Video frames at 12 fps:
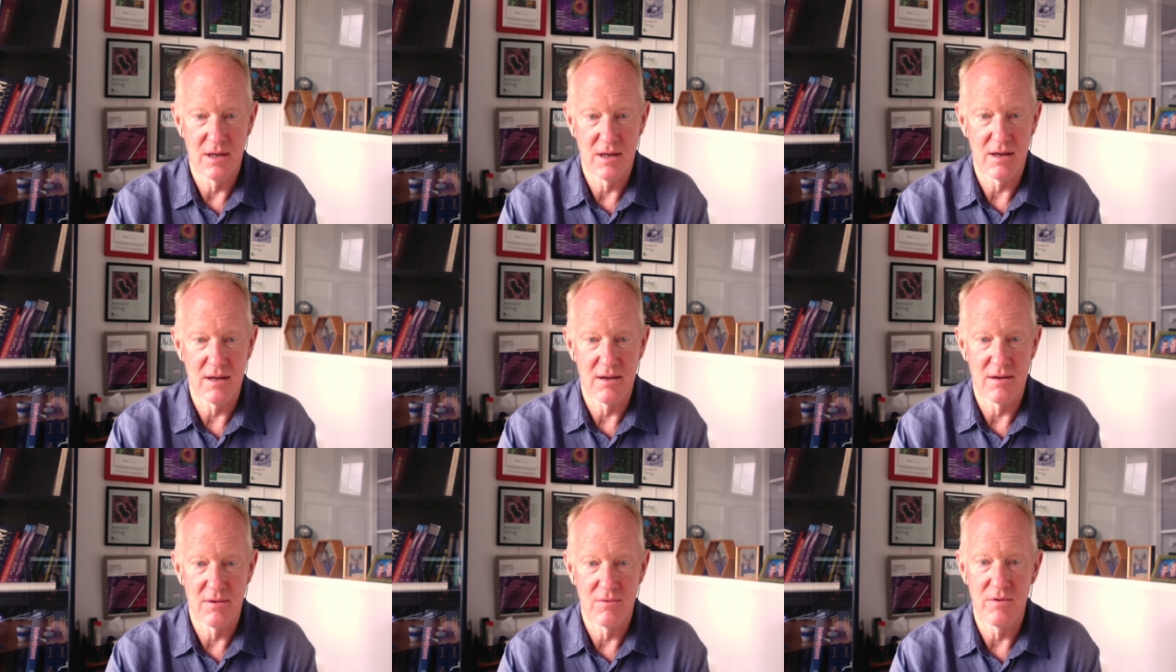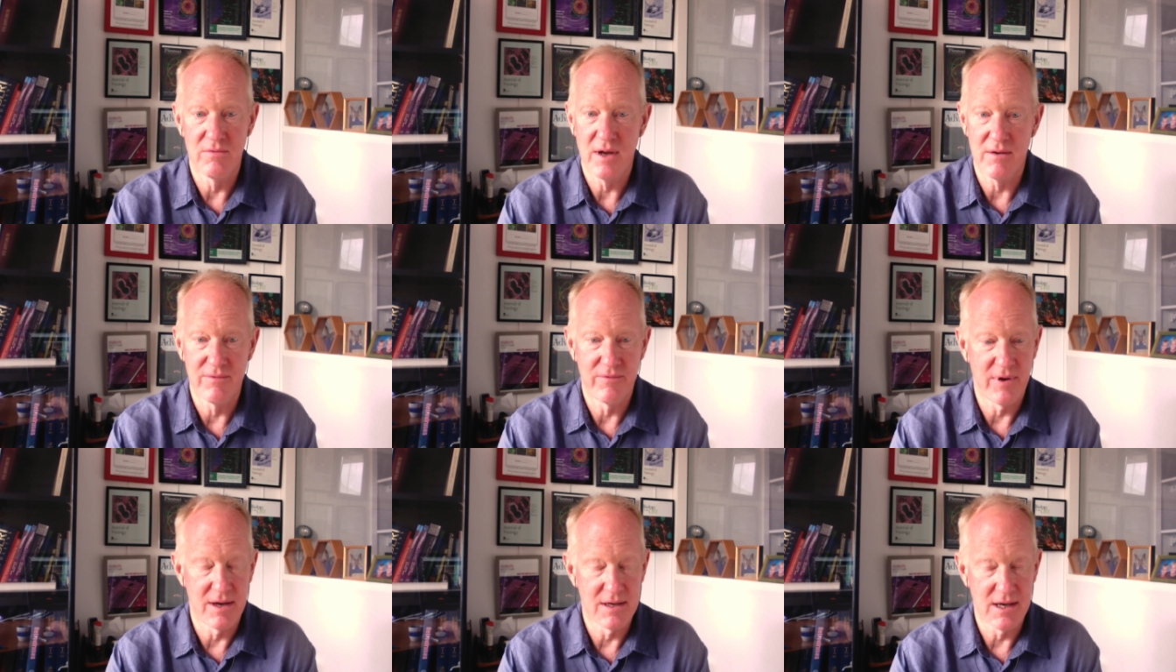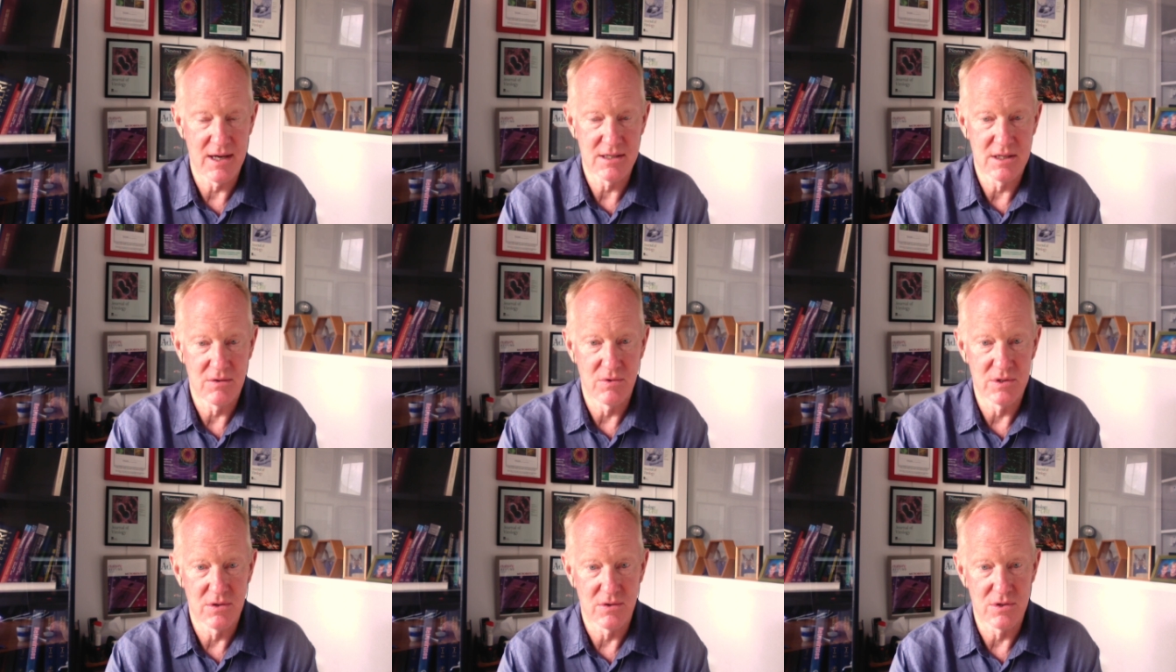Uh, we've had fantastic
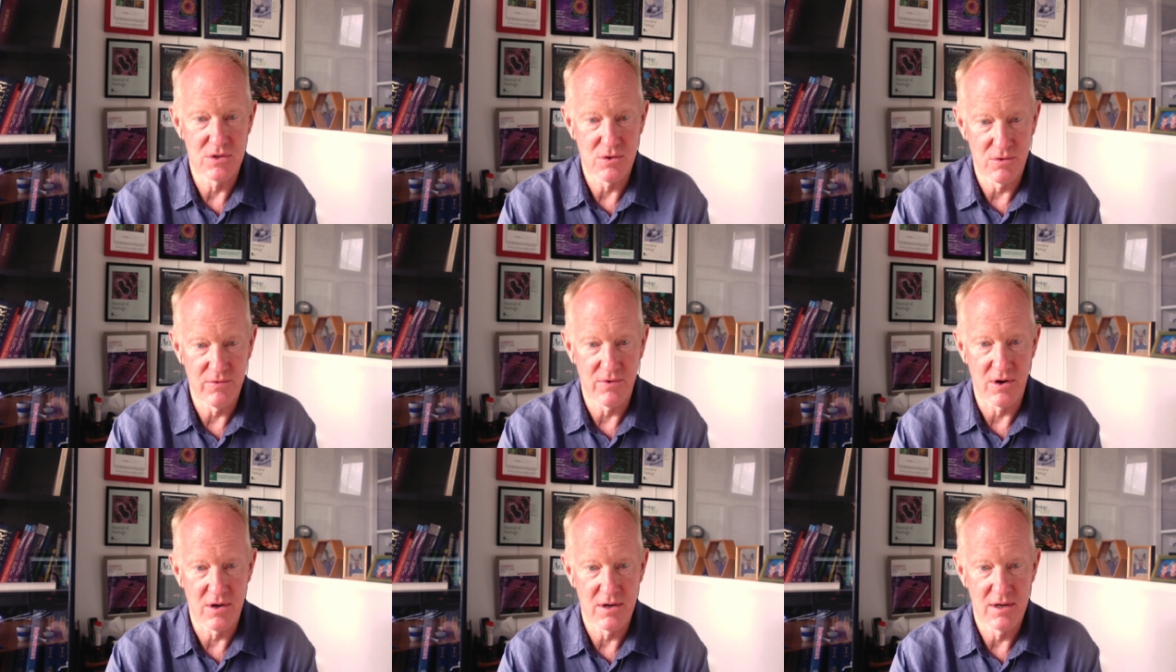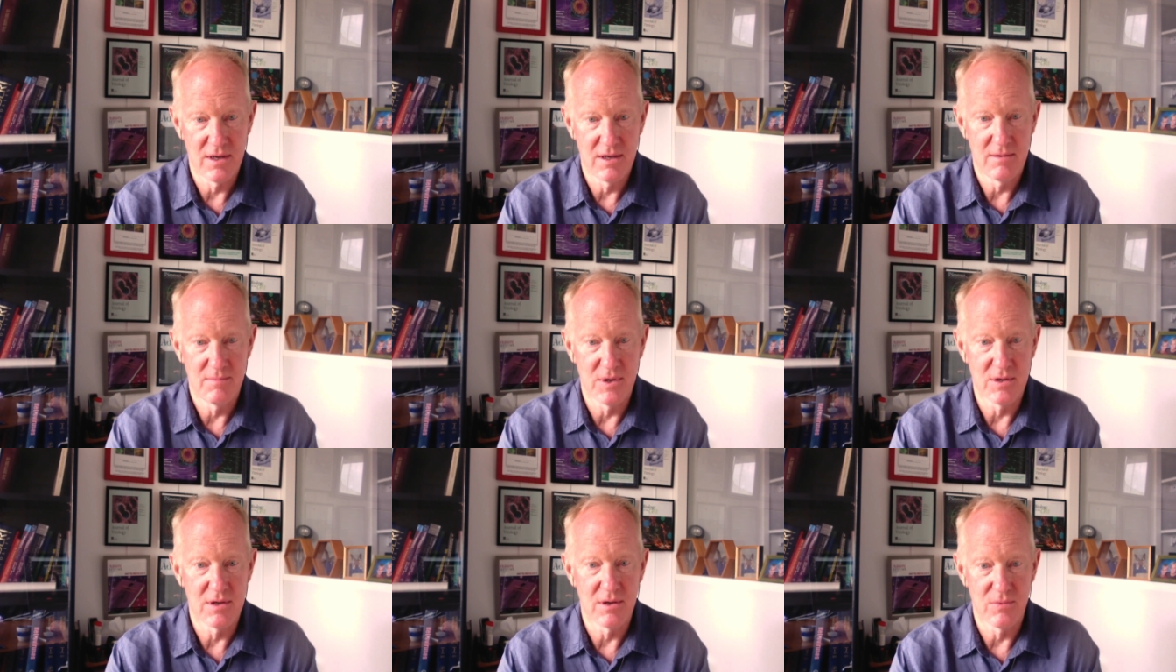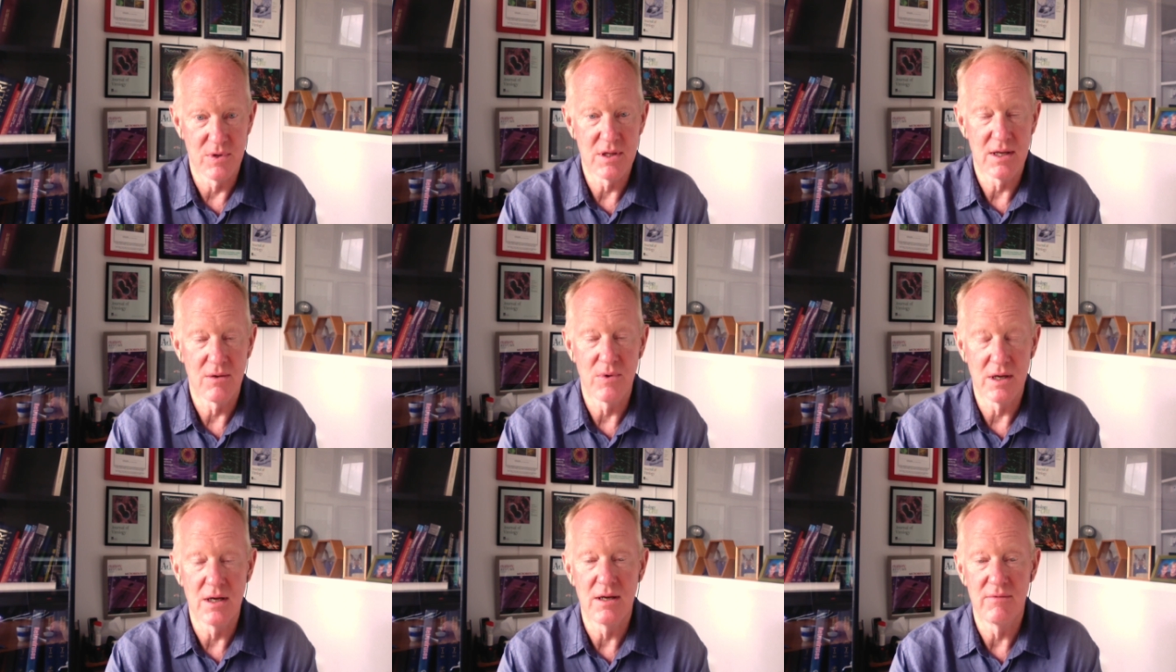results so far, but we think
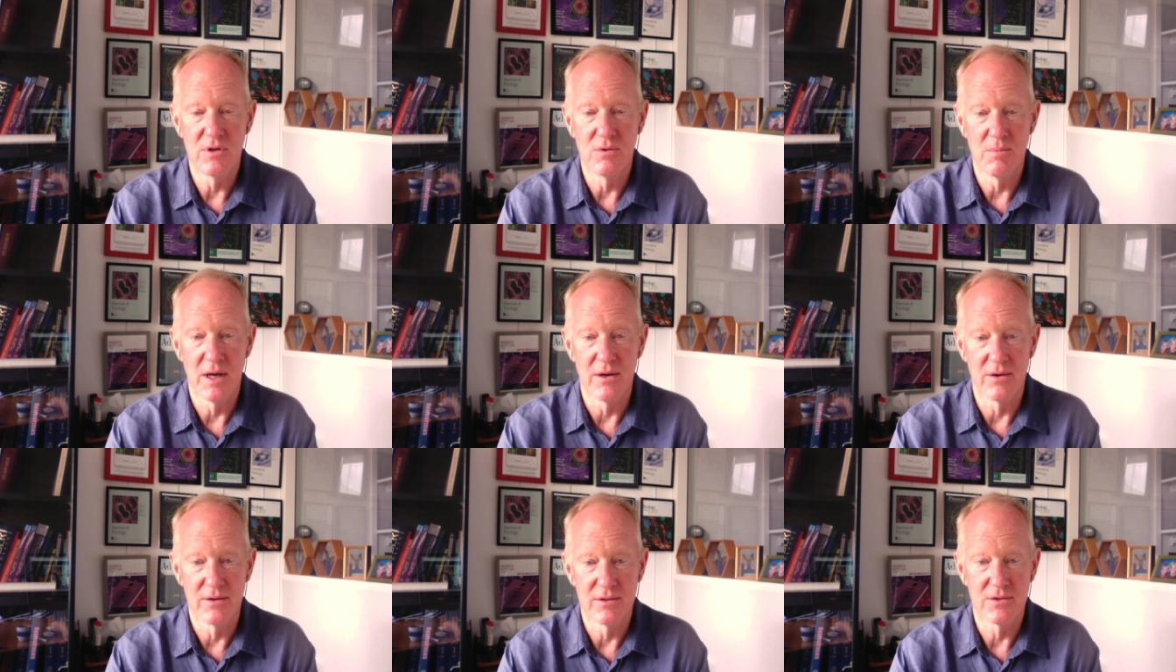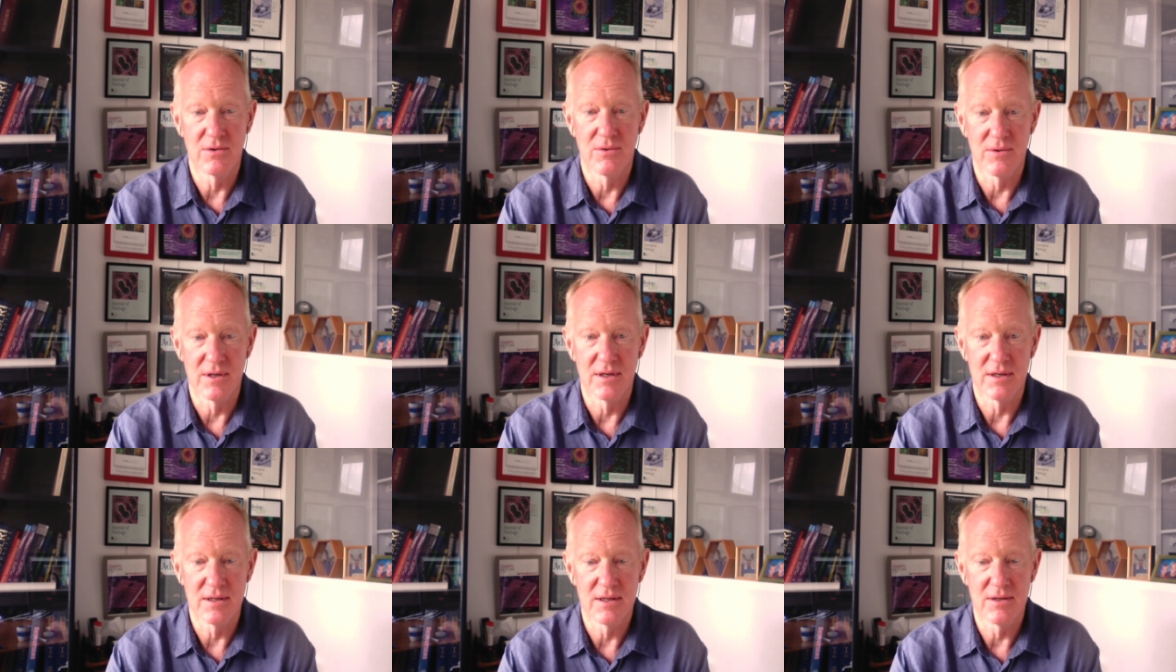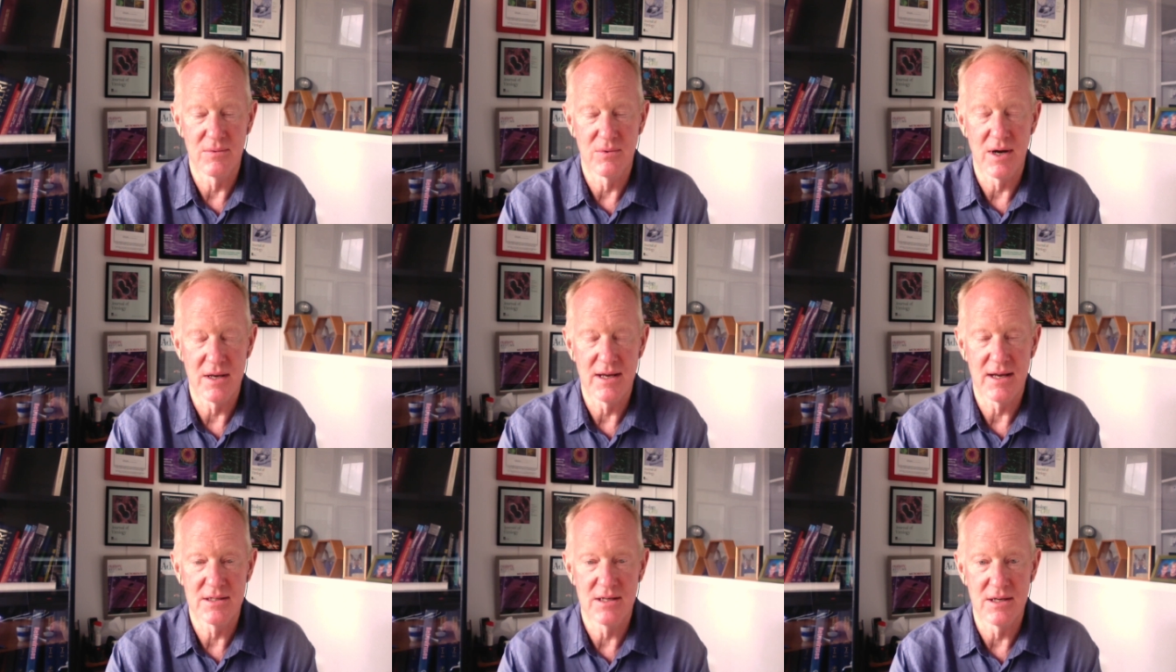we can even do better. So uh, we're at
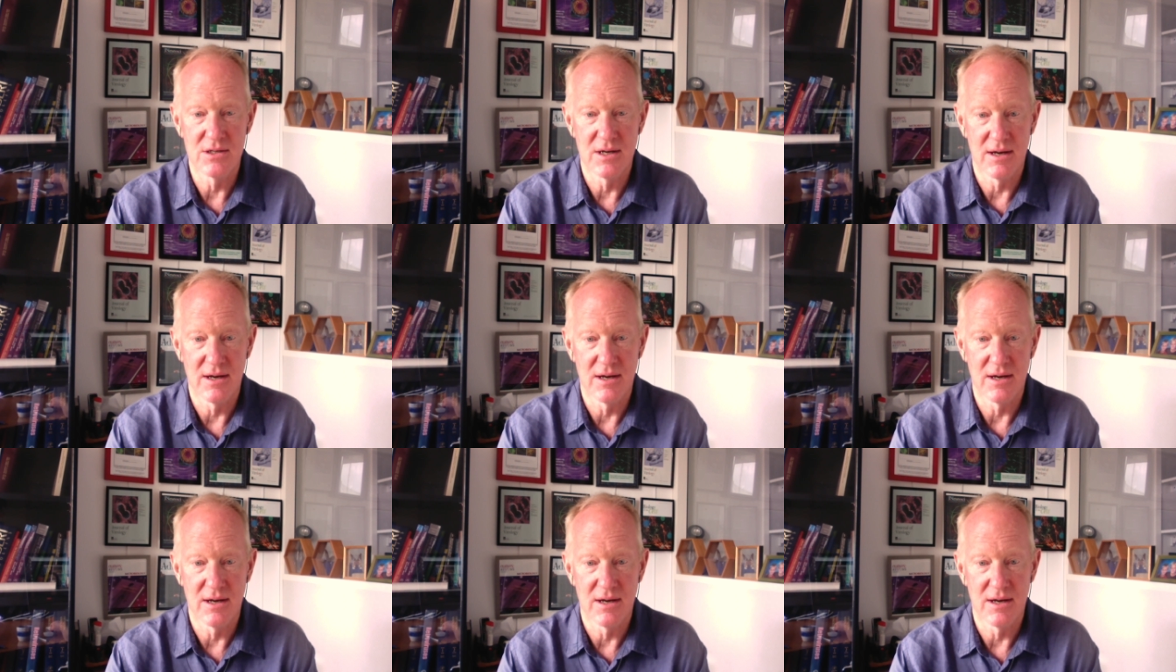that stage